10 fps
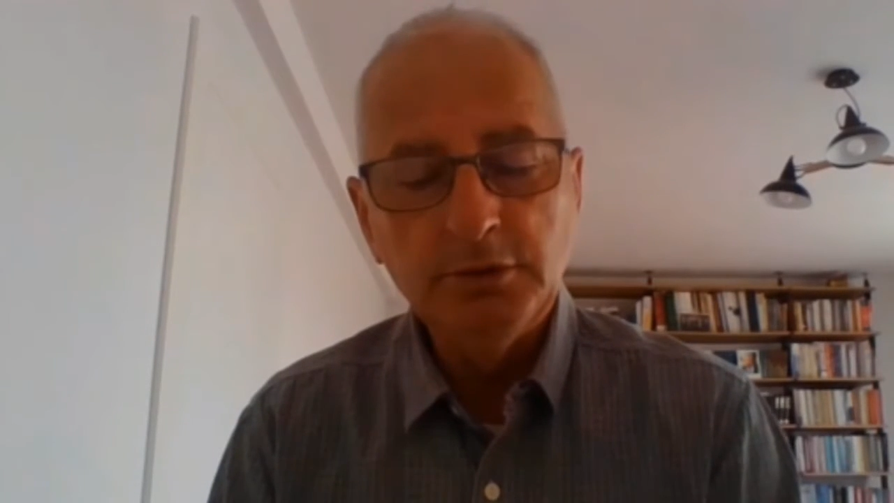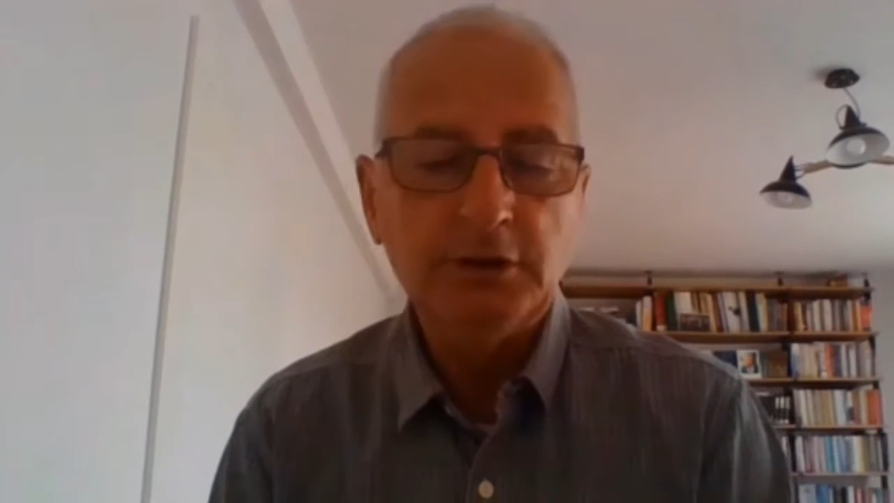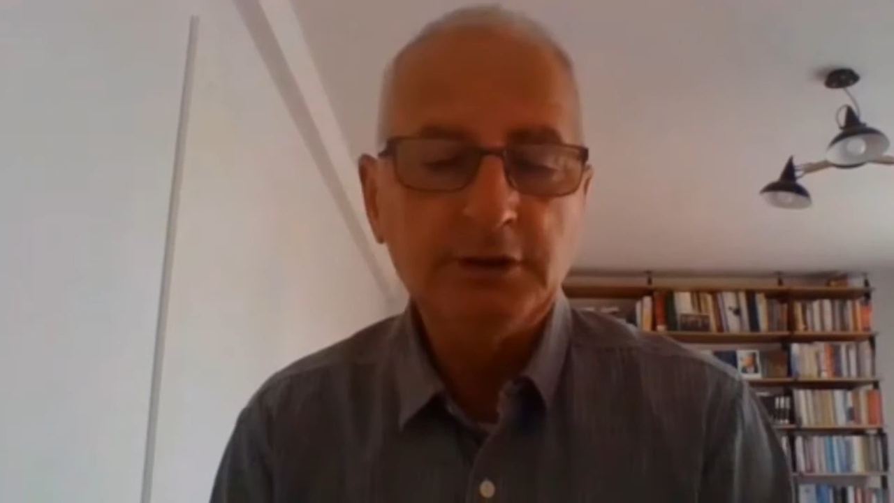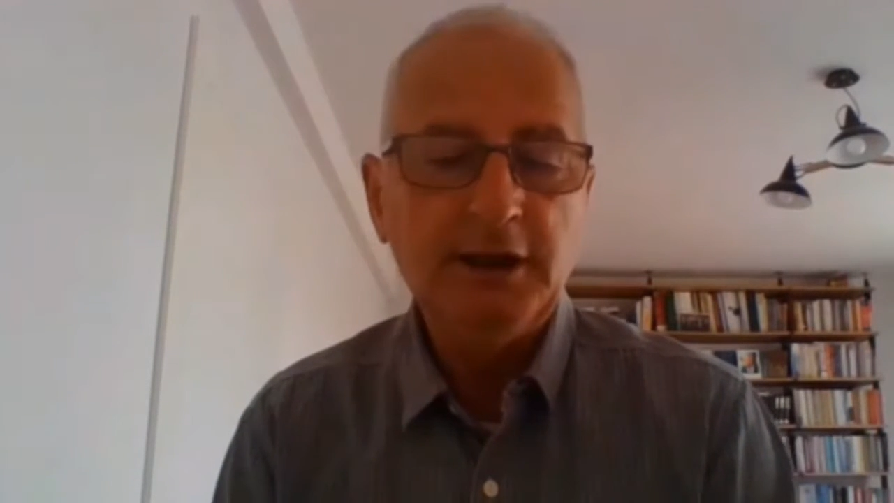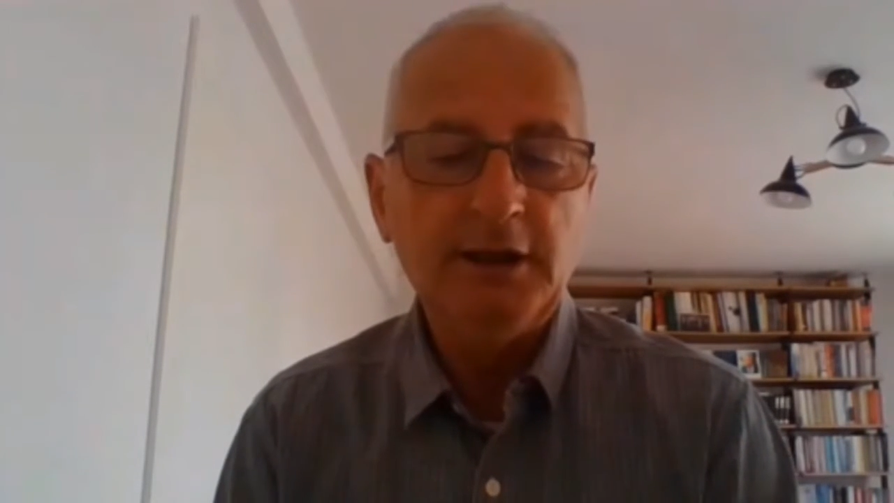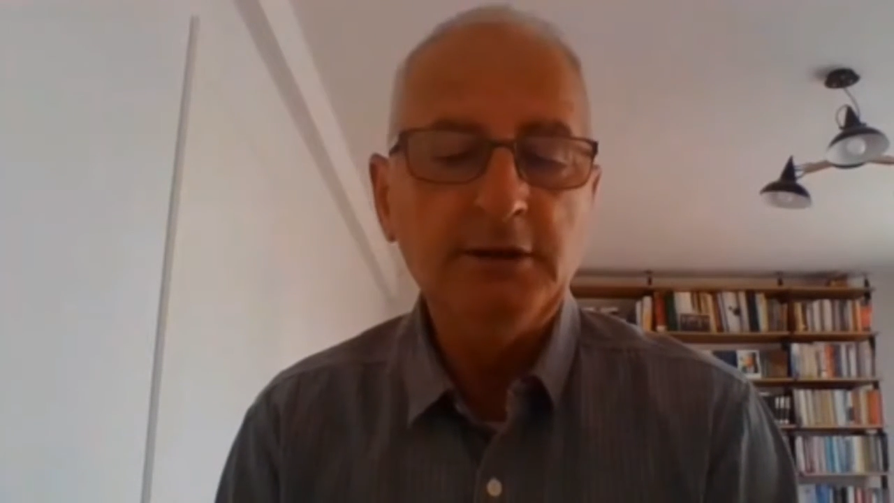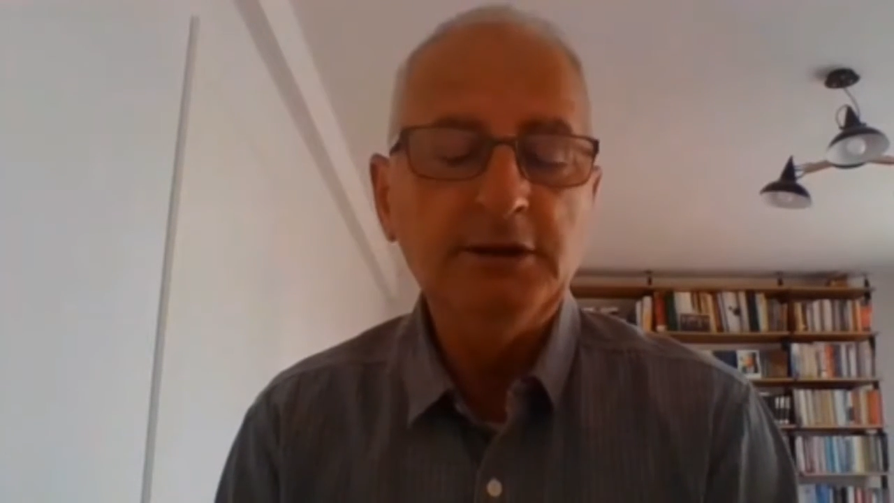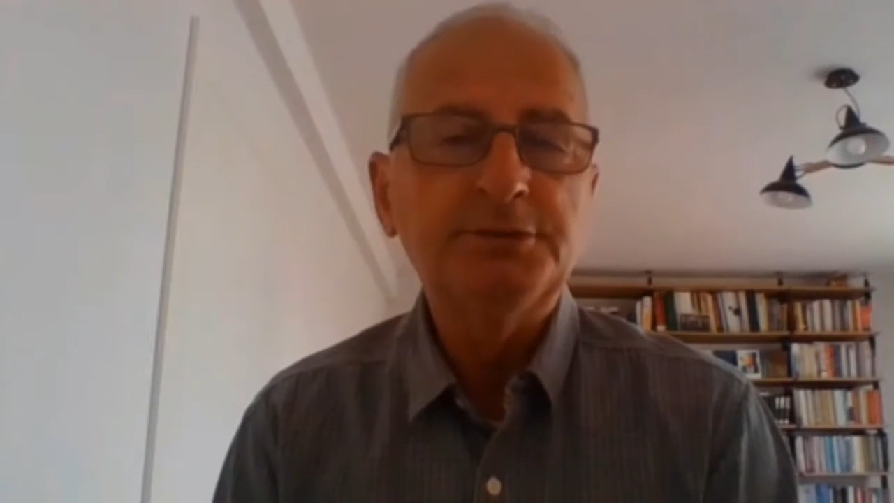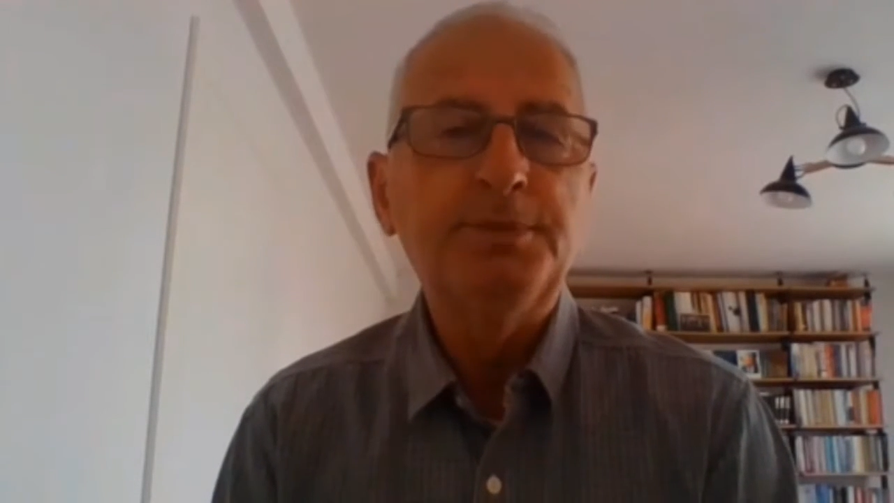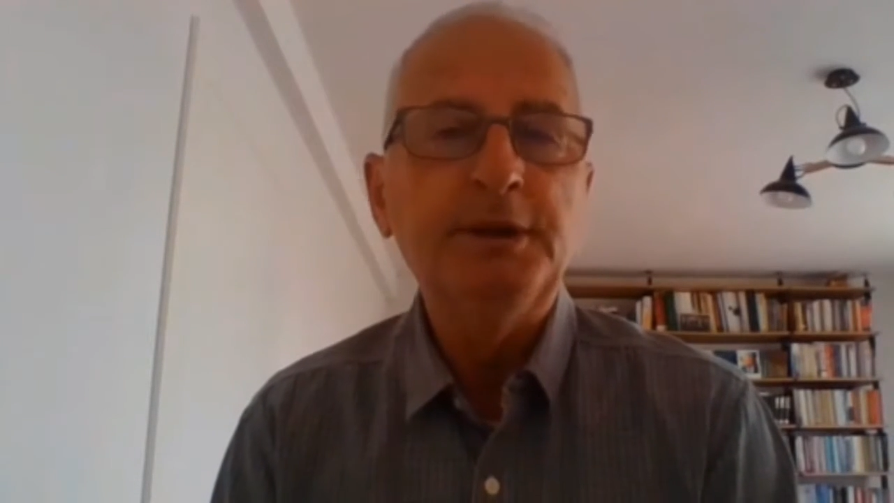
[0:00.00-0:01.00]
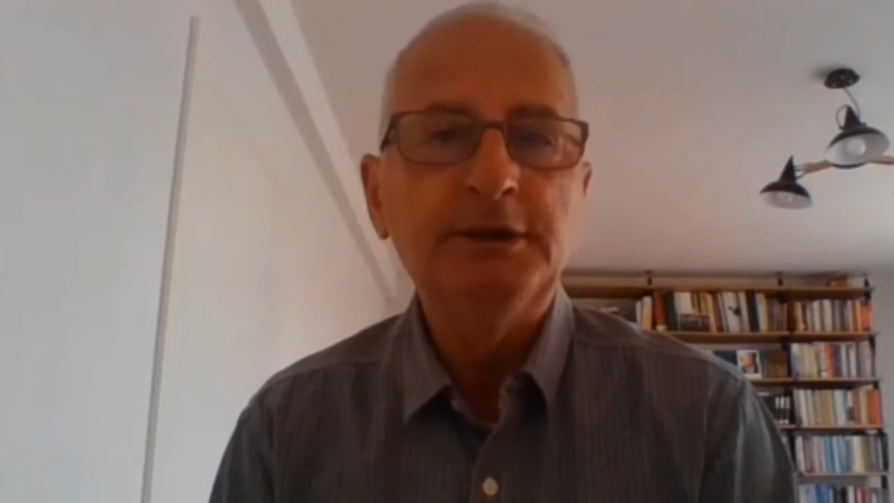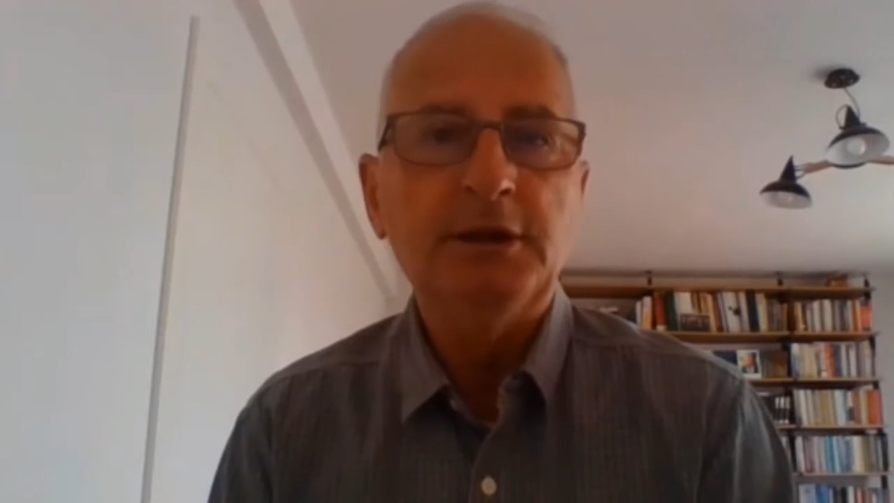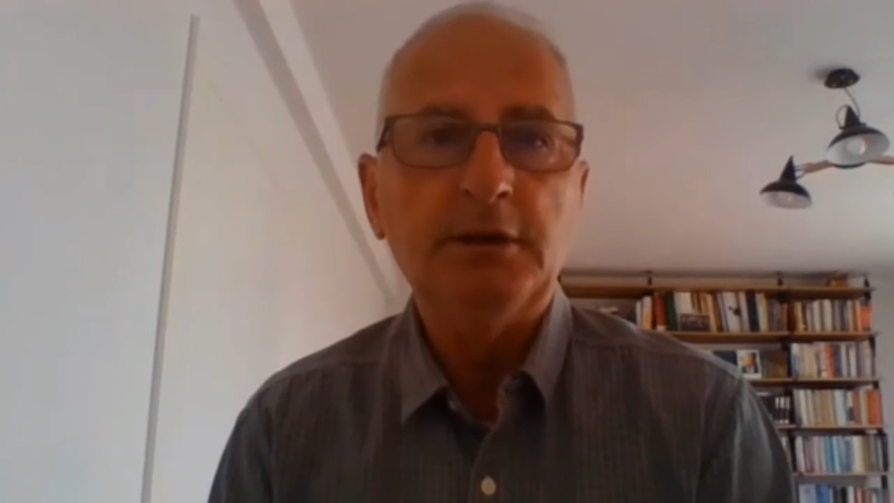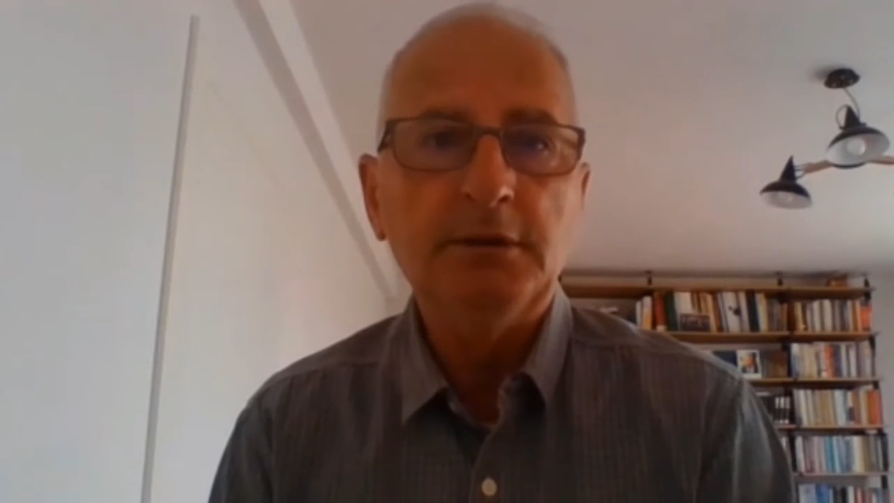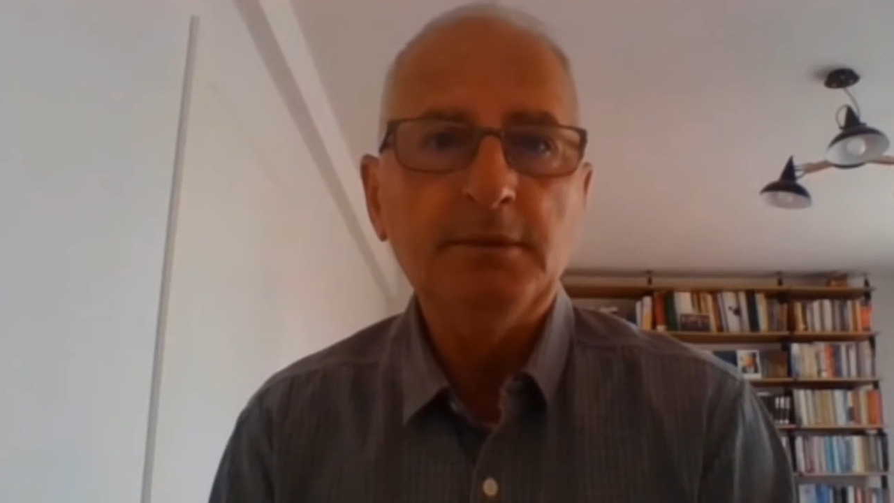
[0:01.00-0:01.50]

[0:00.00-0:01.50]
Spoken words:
do të kjenë një zbritje